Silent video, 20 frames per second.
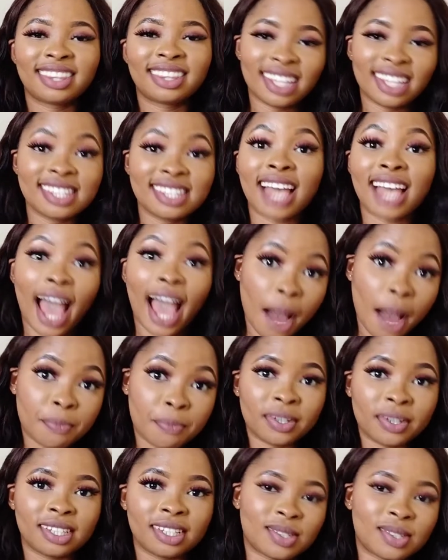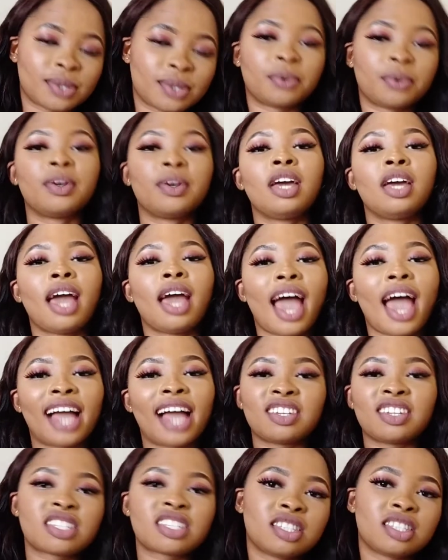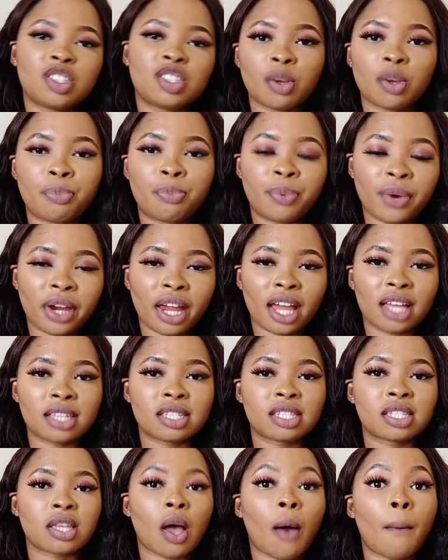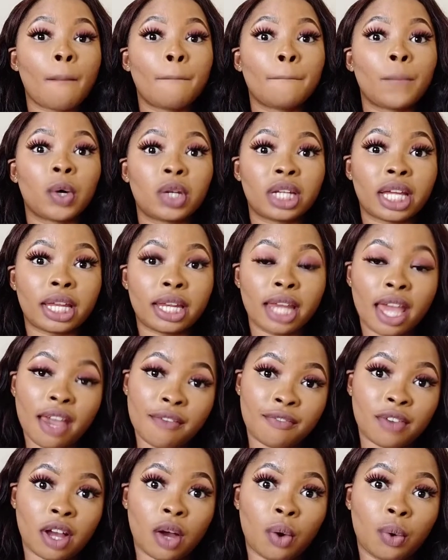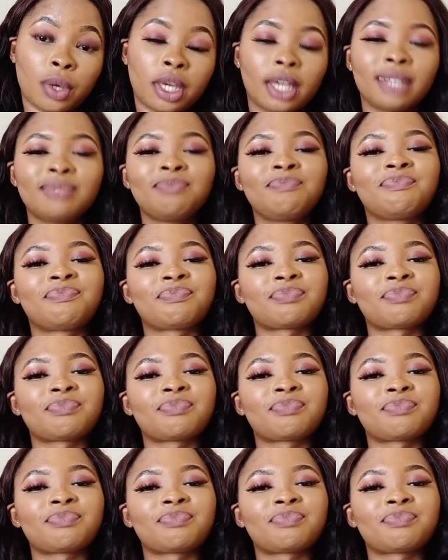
things are happening, so I just need your prayers more than ever. Okay,